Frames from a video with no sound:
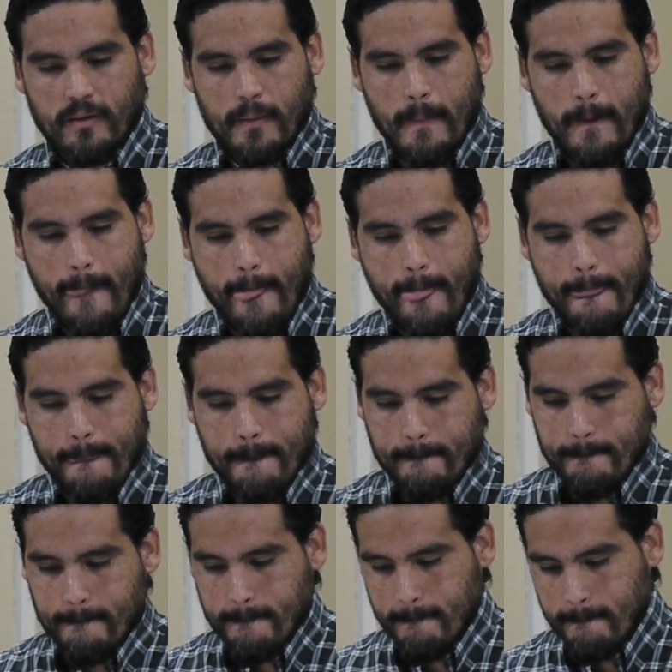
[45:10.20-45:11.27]

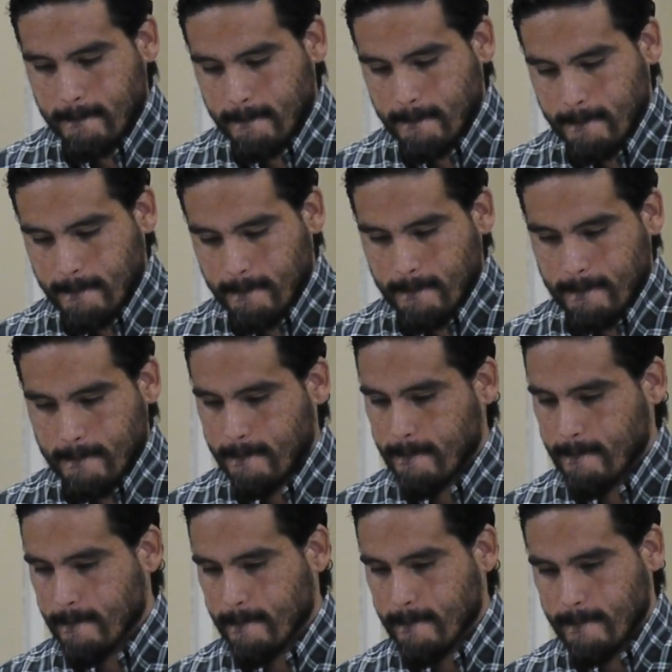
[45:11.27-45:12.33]

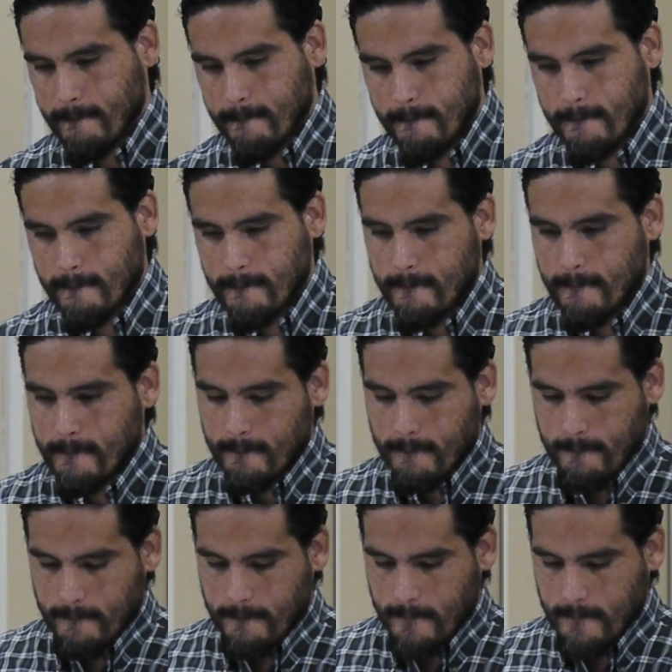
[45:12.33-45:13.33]
Nothing is said.